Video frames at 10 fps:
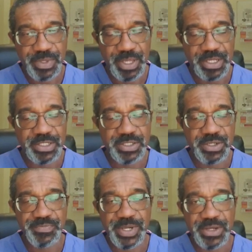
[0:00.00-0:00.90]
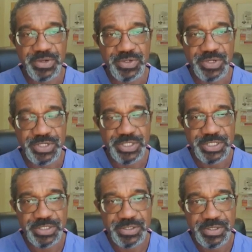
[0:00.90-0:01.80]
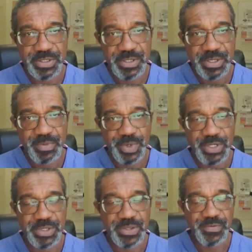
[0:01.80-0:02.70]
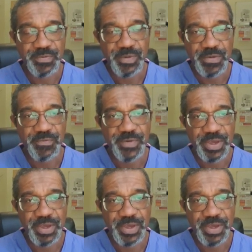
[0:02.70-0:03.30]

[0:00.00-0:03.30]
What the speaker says: and this is done by an audiologist. What you can infer